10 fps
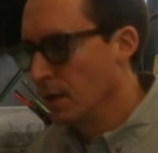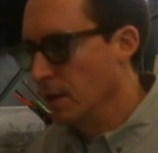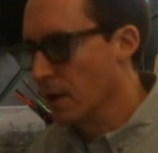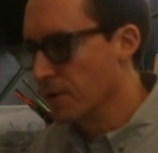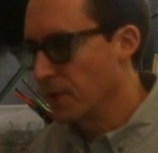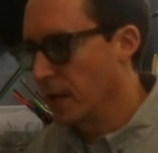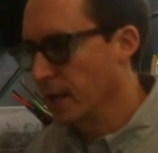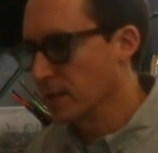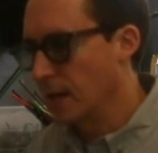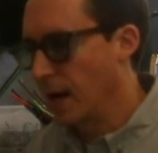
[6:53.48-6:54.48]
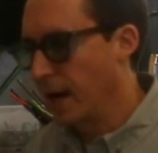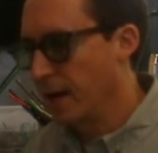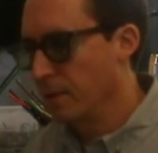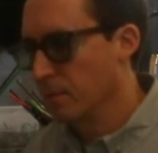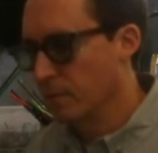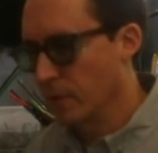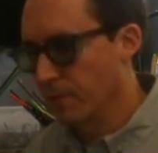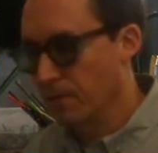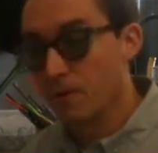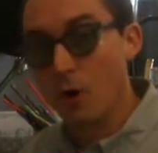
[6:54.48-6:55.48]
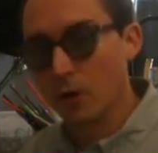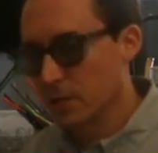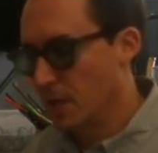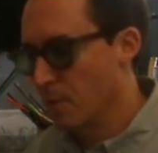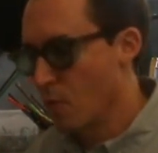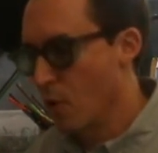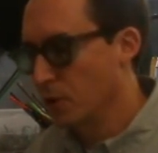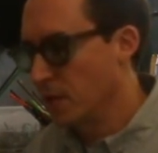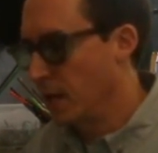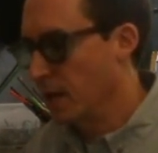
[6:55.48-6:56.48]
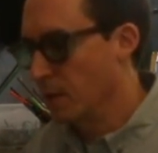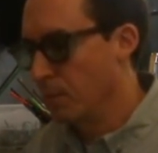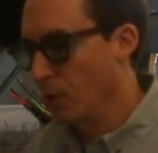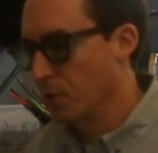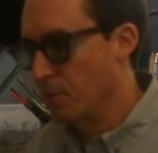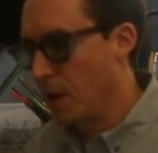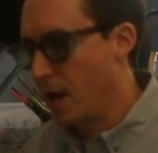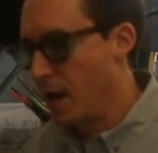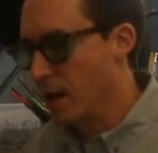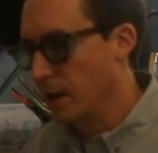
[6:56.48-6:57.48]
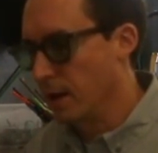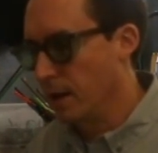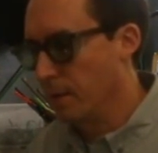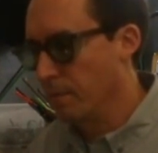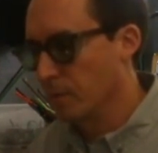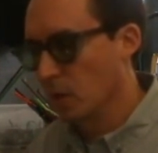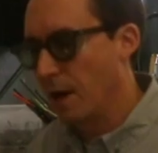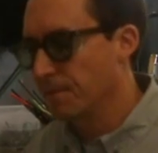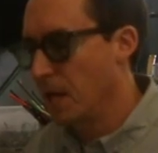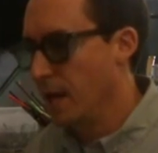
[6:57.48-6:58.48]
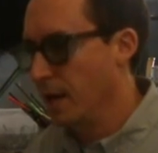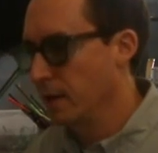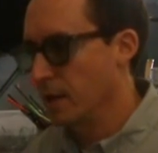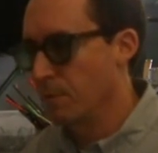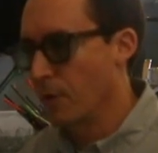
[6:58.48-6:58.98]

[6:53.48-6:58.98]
The other thing is if you've noticed, I'm rotating both my left hand and my